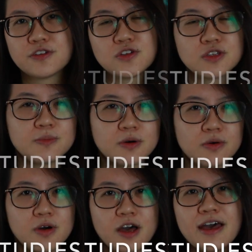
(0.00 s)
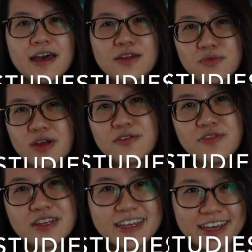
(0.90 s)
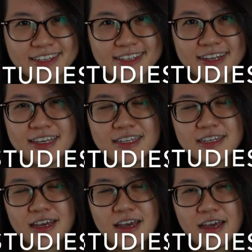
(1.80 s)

suitable and relevant case studies.